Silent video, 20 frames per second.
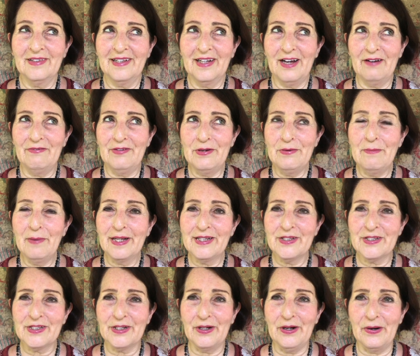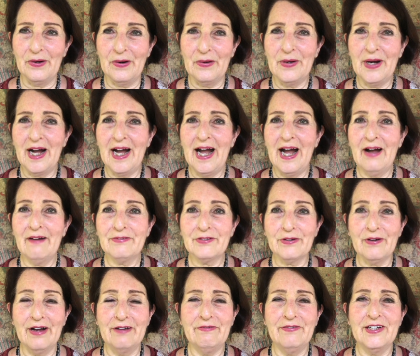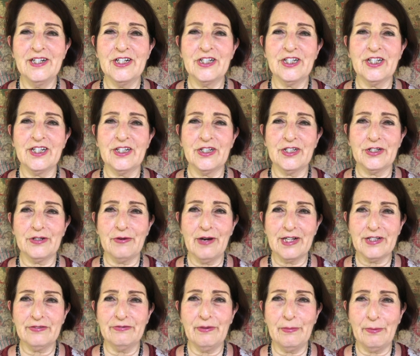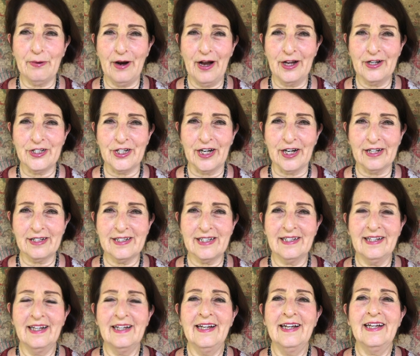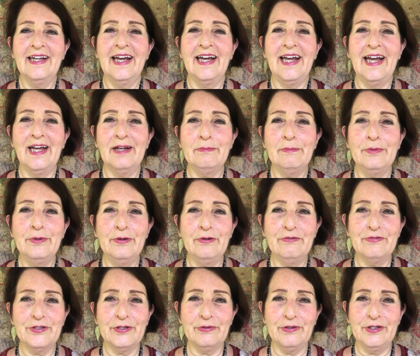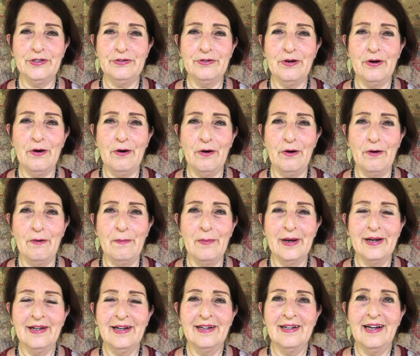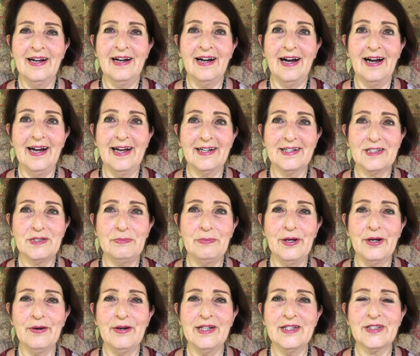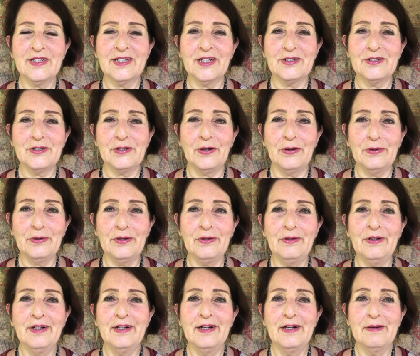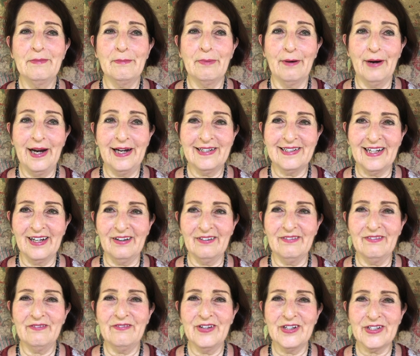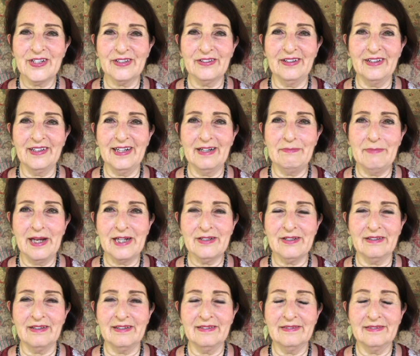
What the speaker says: A few months ago, after I finished a stressful project and moved to a new home, I experienced a total breakdown, physical and mental.